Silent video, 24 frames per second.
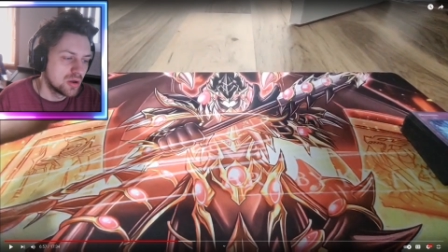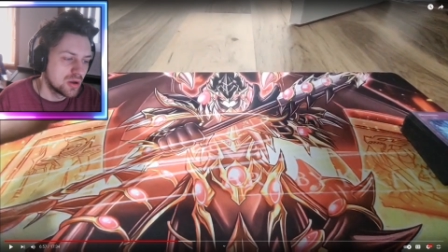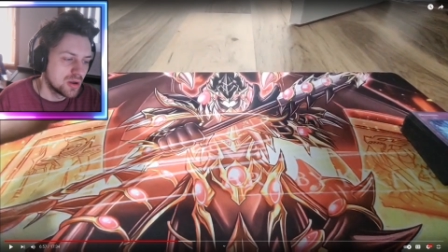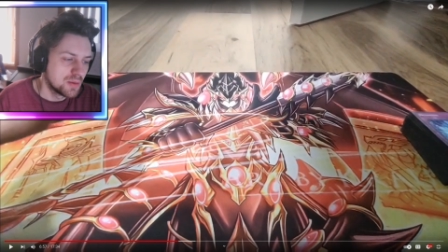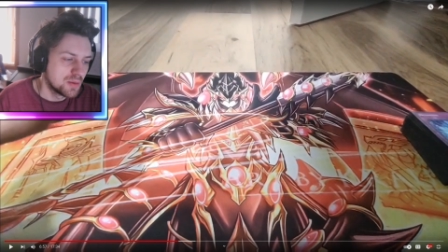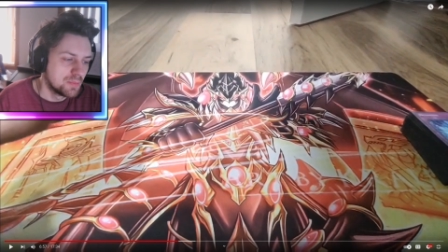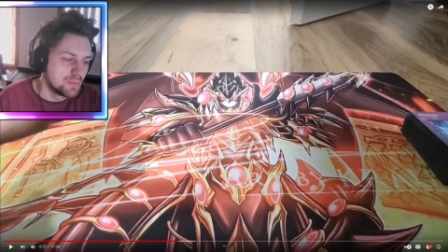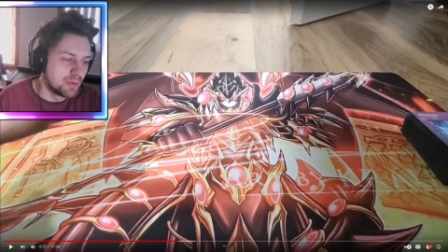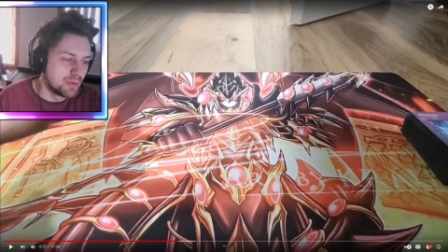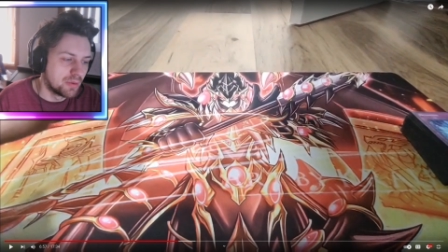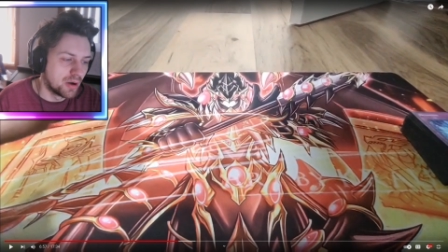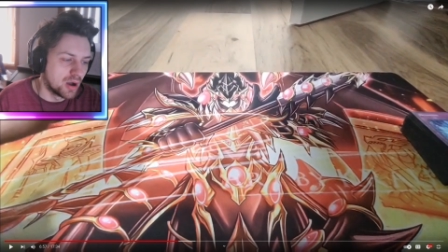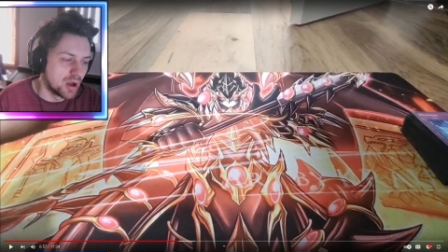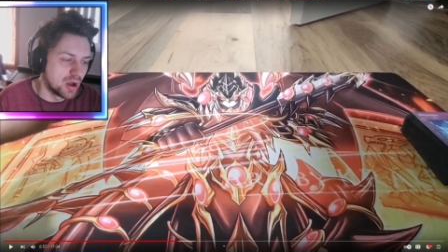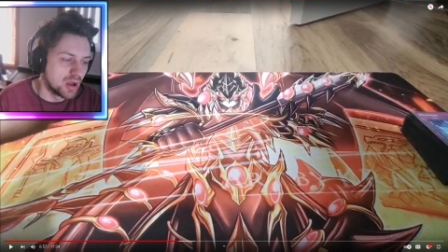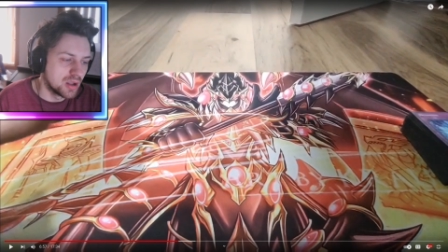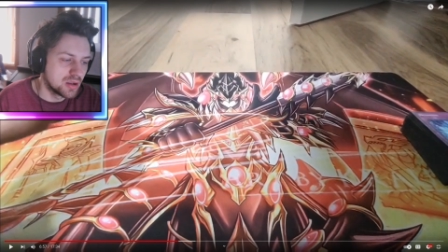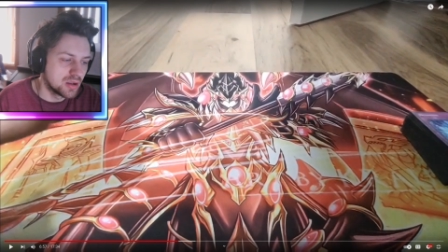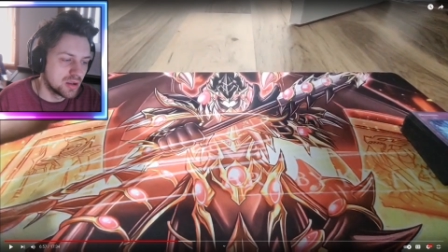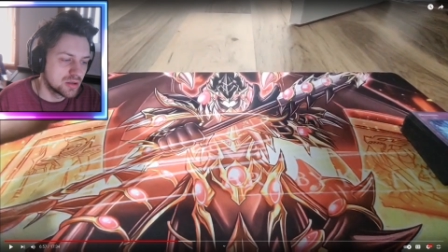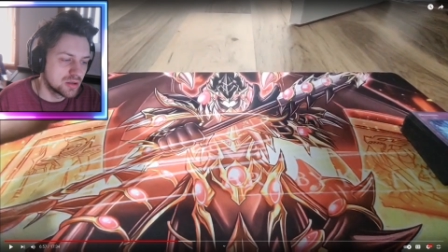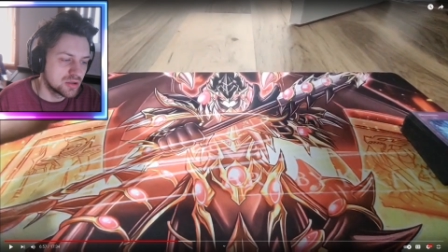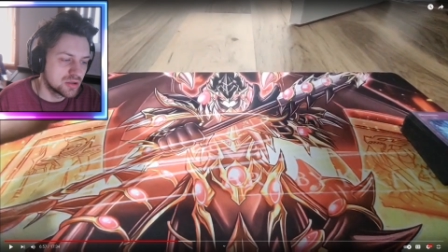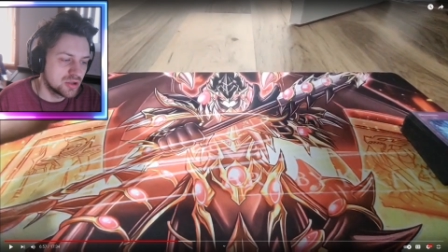
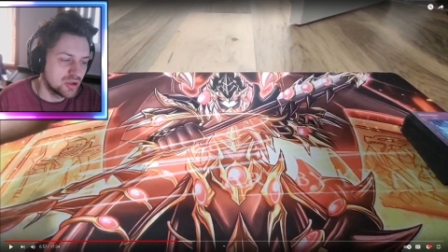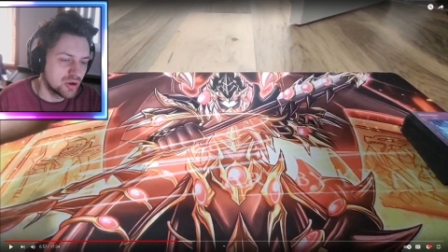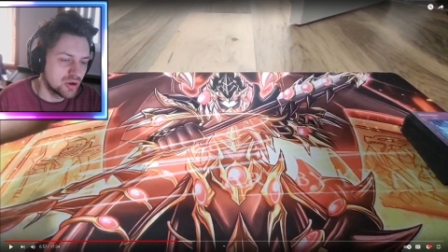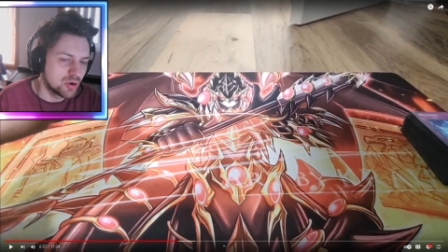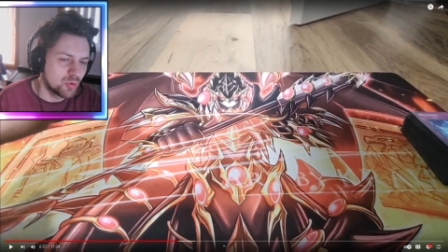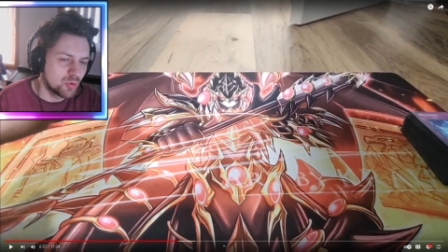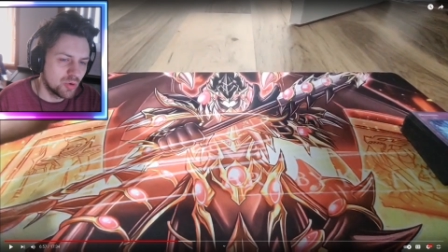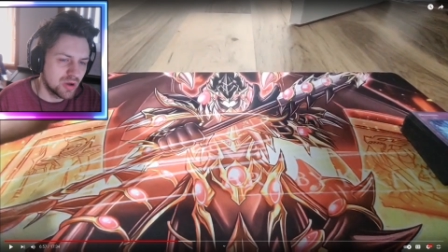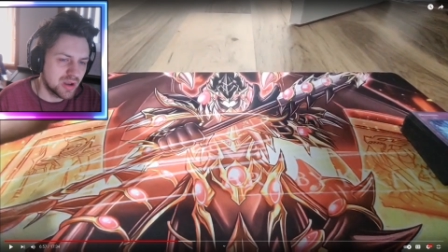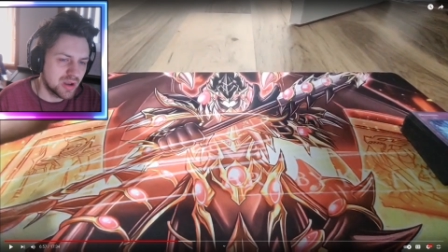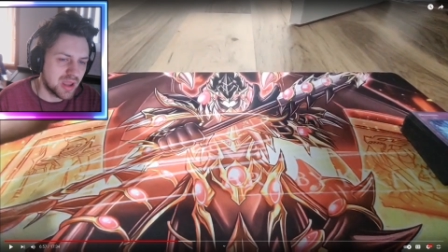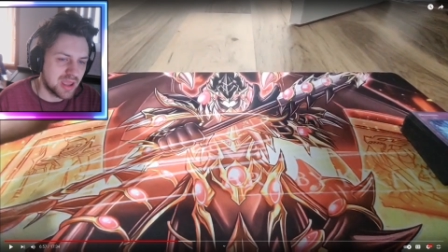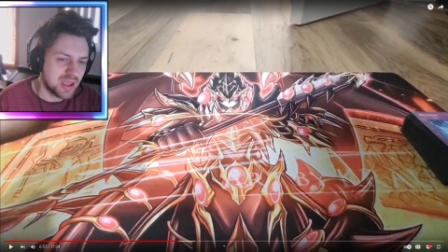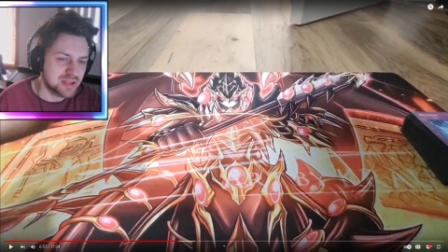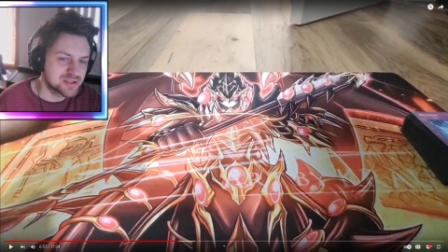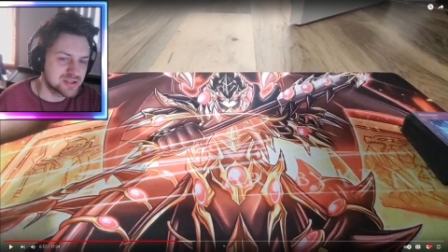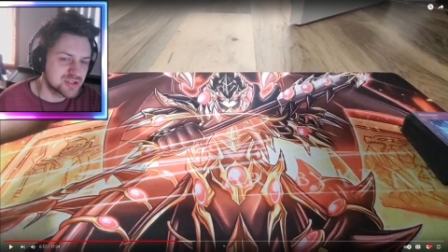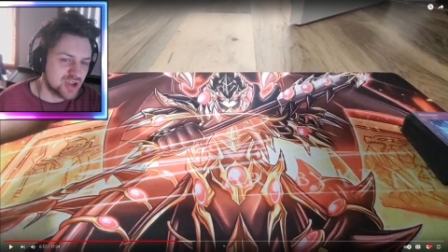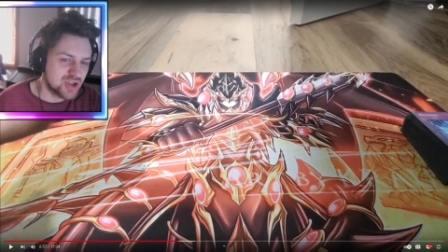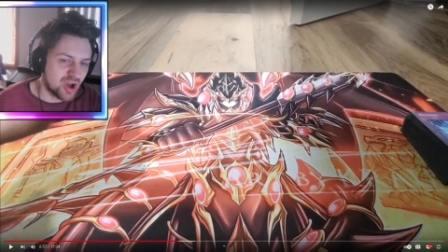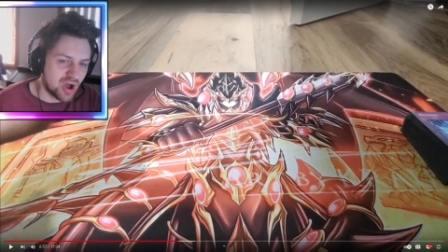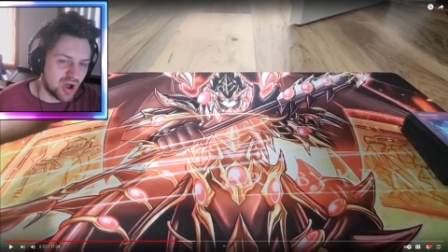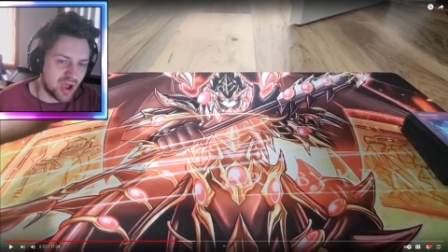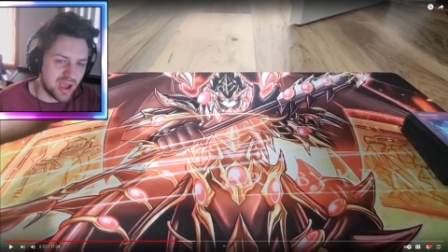but you know what? It's
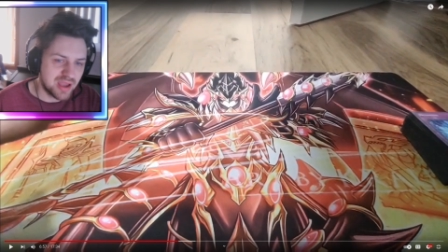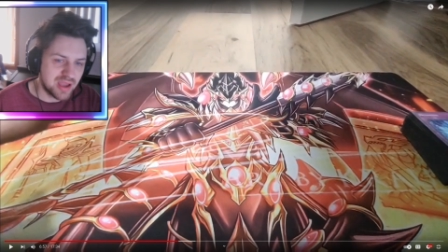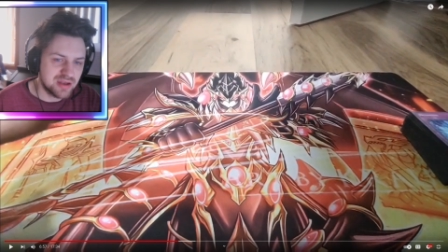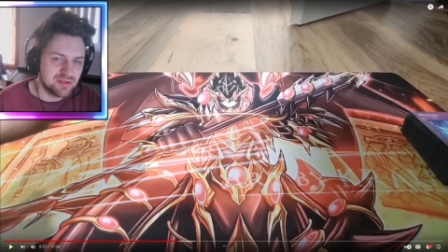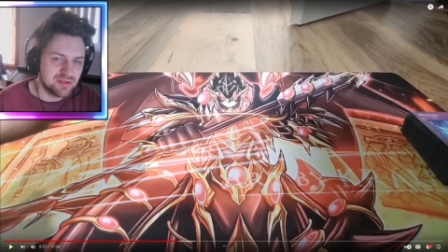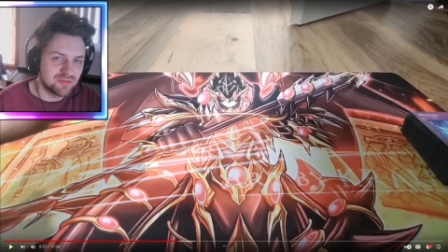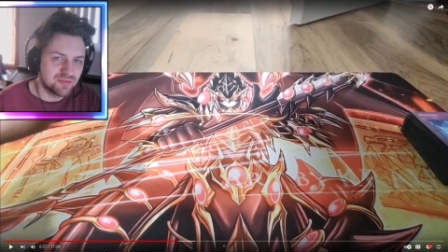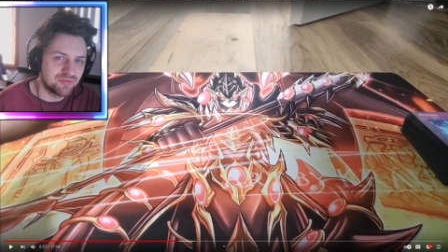kind of